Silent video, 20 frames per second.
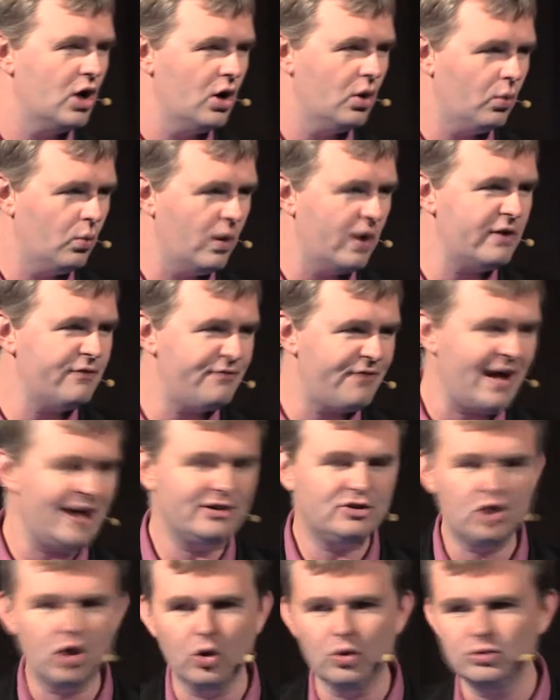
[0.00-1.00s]
What if I
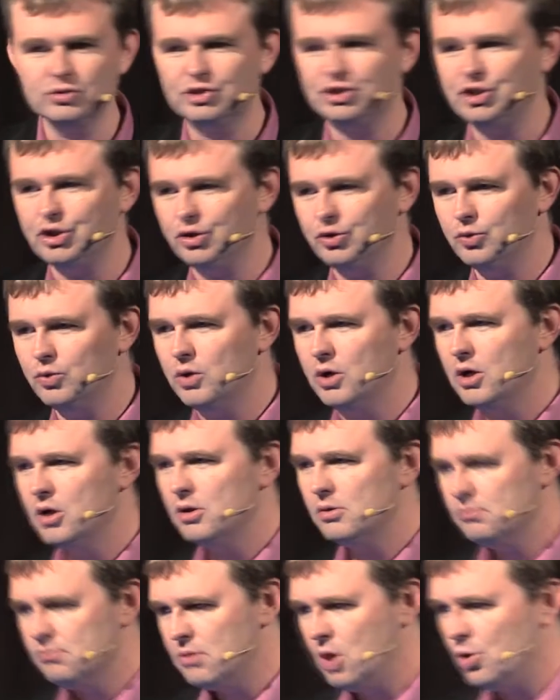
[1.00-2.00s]
told you
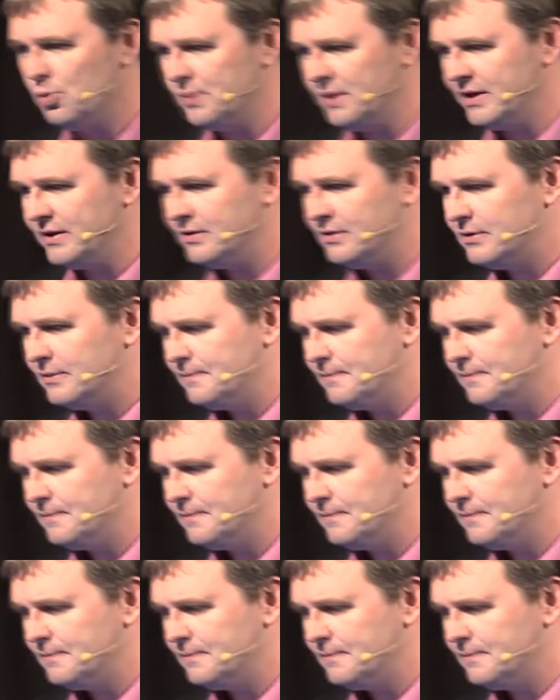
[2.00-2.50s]
moment.